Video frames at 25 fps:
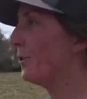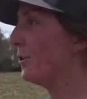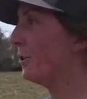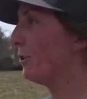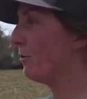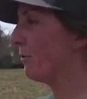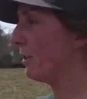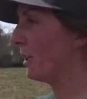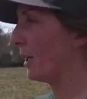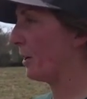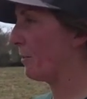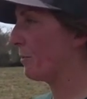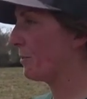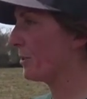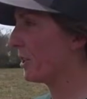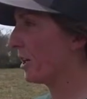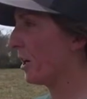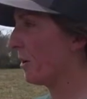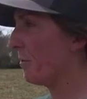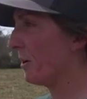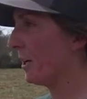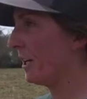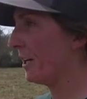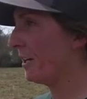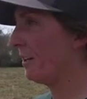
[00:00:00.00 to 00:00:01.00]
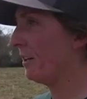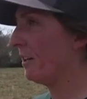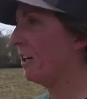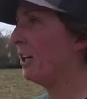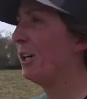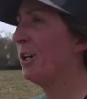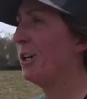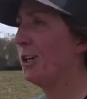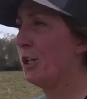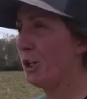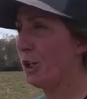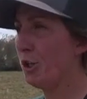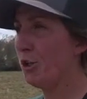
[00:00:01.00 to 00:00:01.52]
new lambs coming,
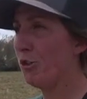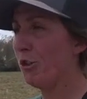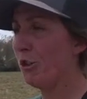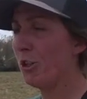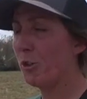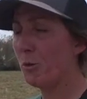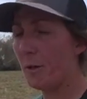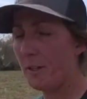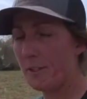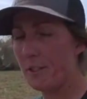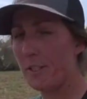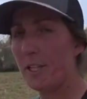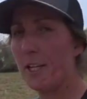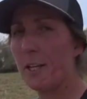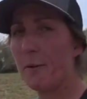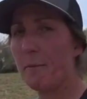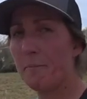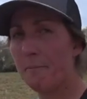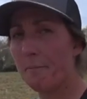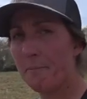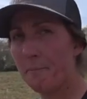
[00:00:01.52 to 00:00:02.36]
usually twice a day.